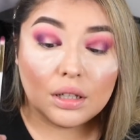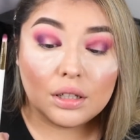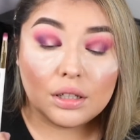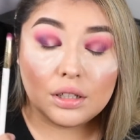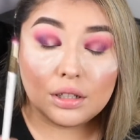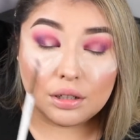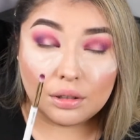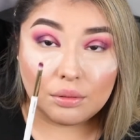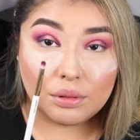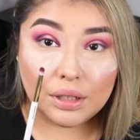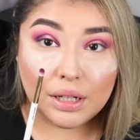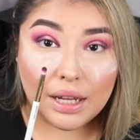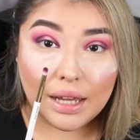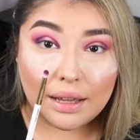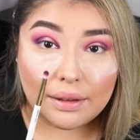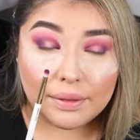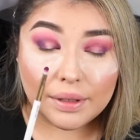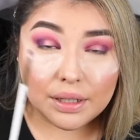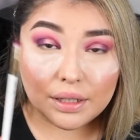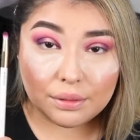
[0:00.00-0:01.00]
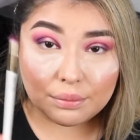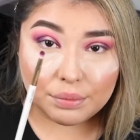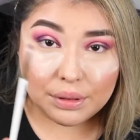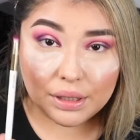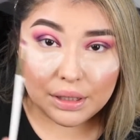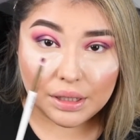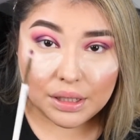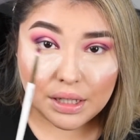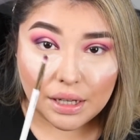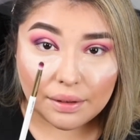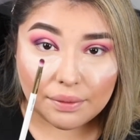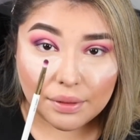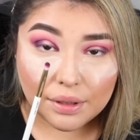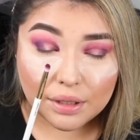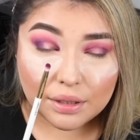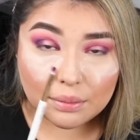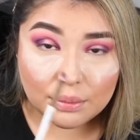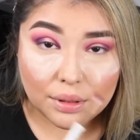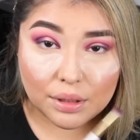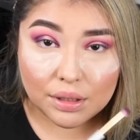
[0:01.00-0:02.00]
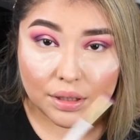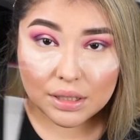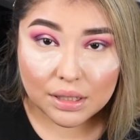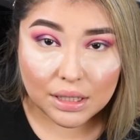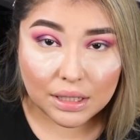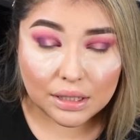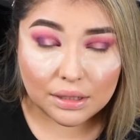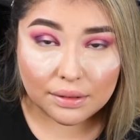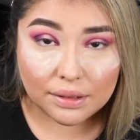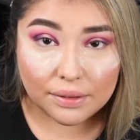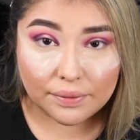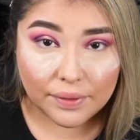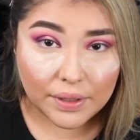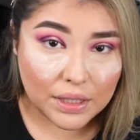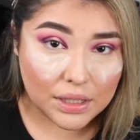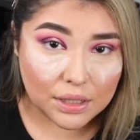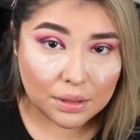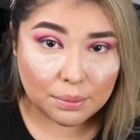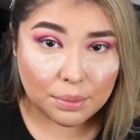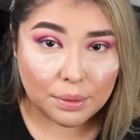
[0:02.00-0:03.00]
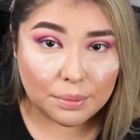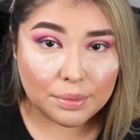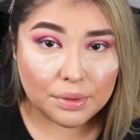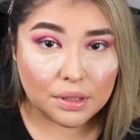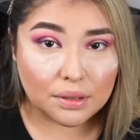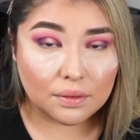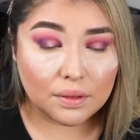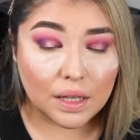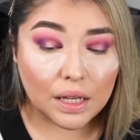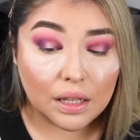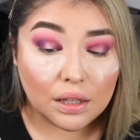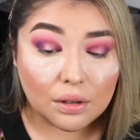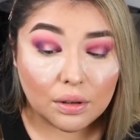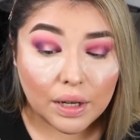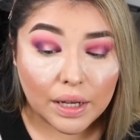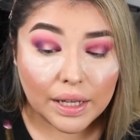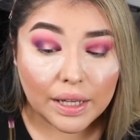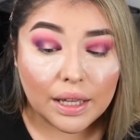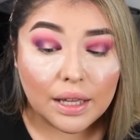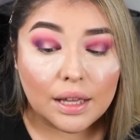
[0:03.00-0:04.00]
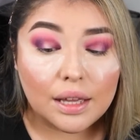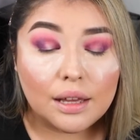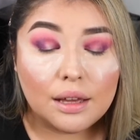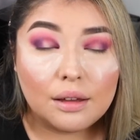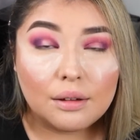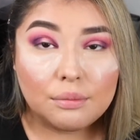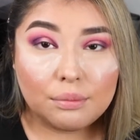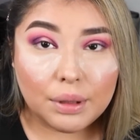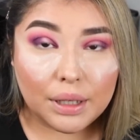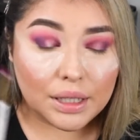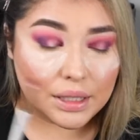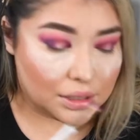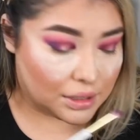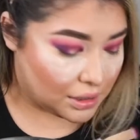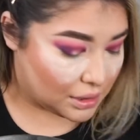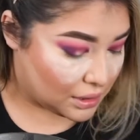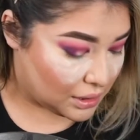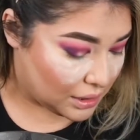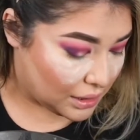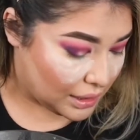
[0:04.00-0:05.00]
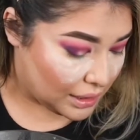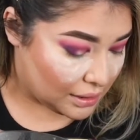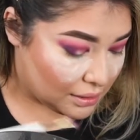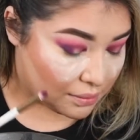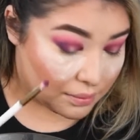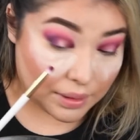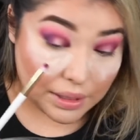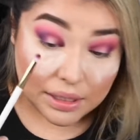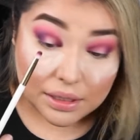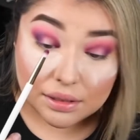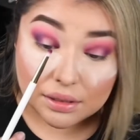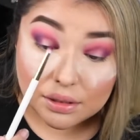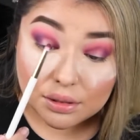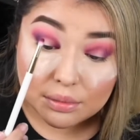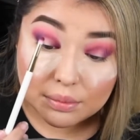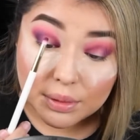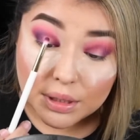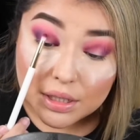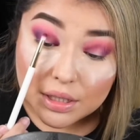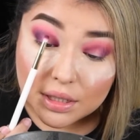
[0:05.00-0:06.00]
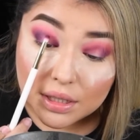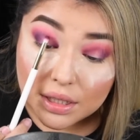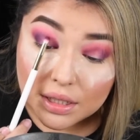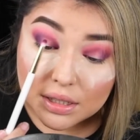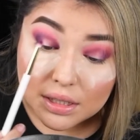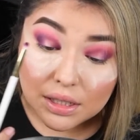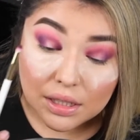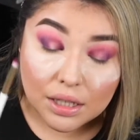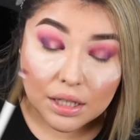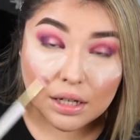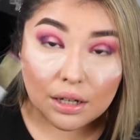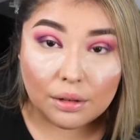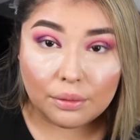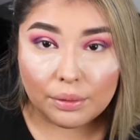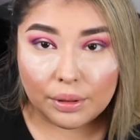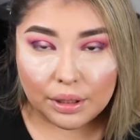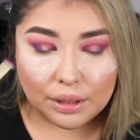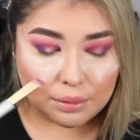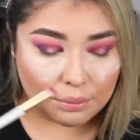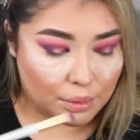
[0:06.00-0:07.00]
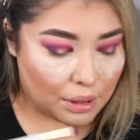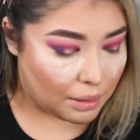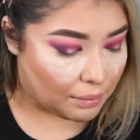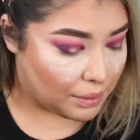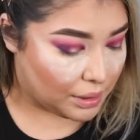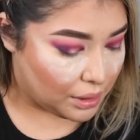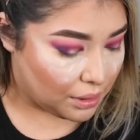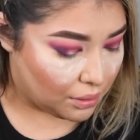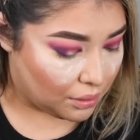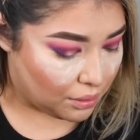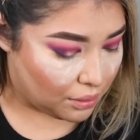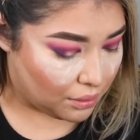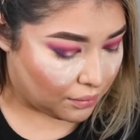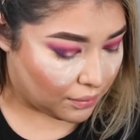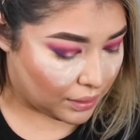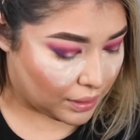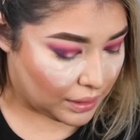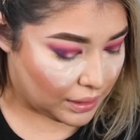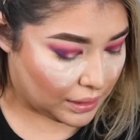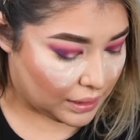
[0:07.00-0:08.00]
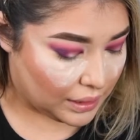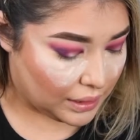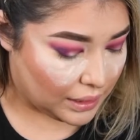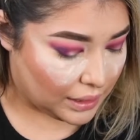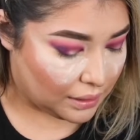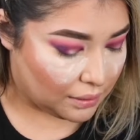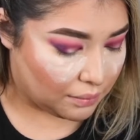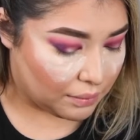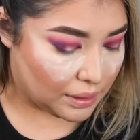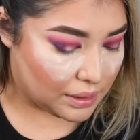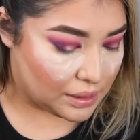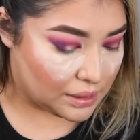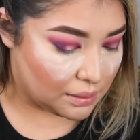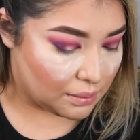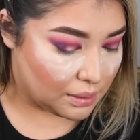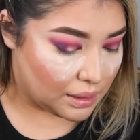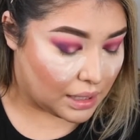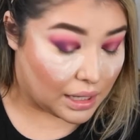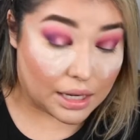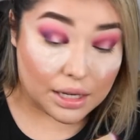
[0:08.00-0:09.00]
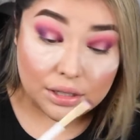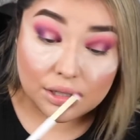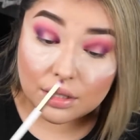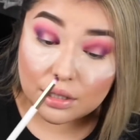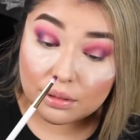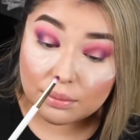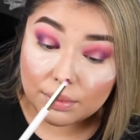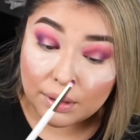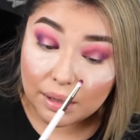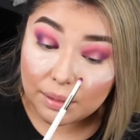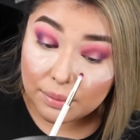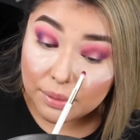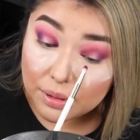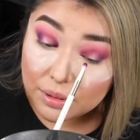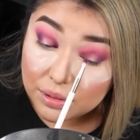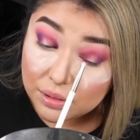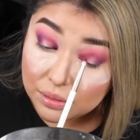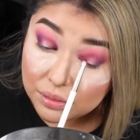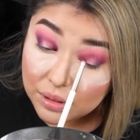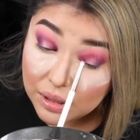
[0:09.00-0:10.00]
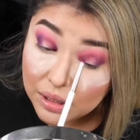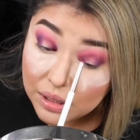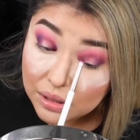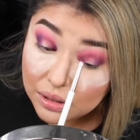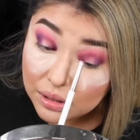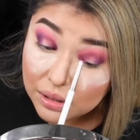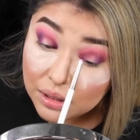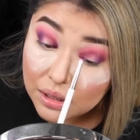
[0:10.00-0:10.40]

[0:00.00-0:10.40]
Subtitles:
You don't want to have it completely covering the middle because that defeats the purpose of the halo eye, but just in case we get too much dust in there, we're going to probably go over it again with some of the eyeshadow primer to cut